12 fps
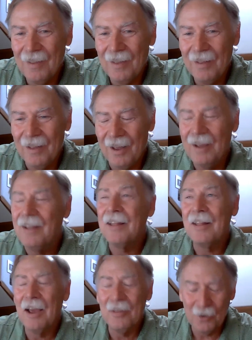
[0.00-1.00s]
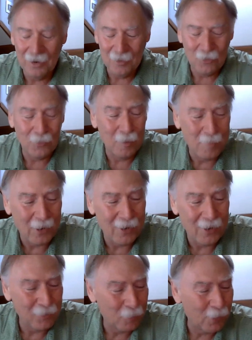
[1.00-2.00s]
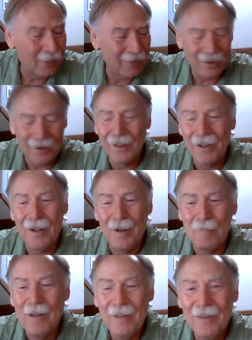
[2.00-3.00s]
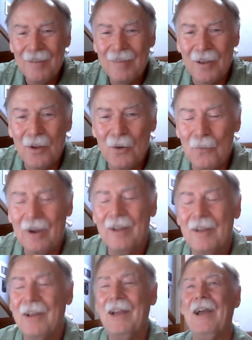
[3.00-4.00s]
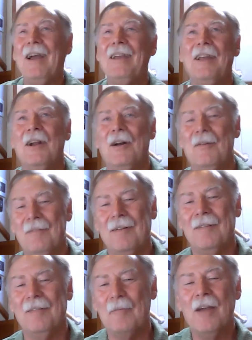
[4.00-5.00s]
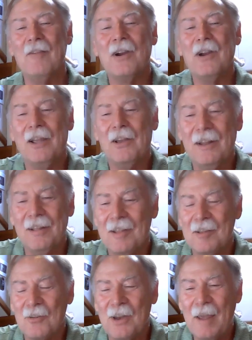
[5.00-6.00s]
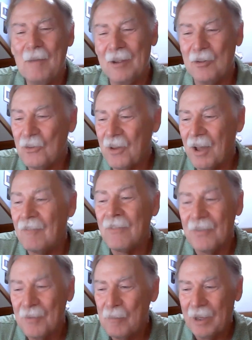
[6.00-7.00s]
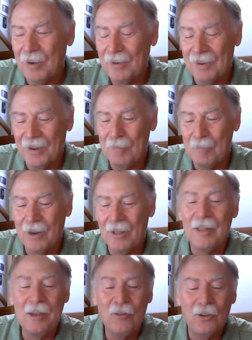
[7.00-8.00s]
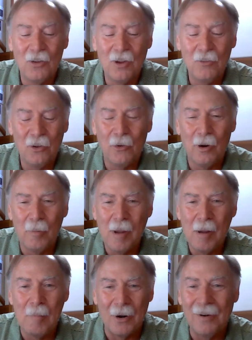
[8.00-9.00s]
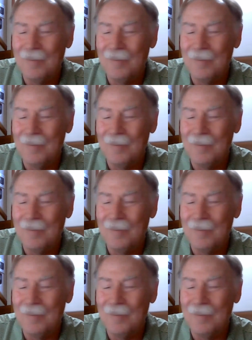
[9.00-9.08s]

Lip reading: There is a robertasbook.com. So, you know, I'm not very good at this naming stuff, but at least it's easy to remember.